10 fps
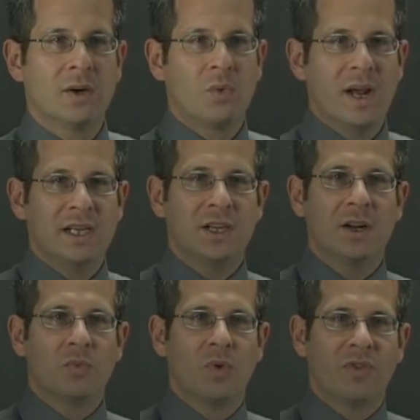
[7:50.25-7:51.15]
which
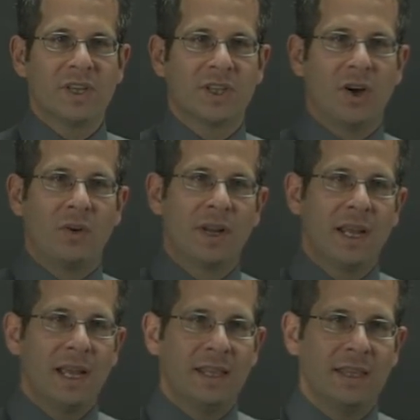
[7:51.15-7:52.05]
will result
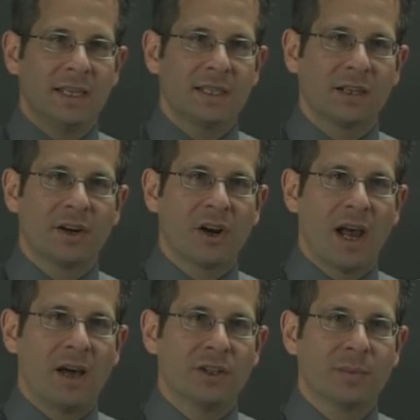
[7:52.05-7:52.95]
in this linear
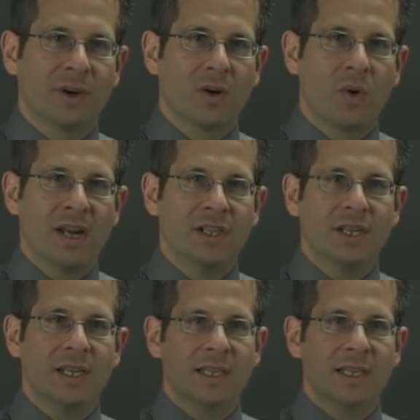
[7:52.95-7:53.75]
algebra equation,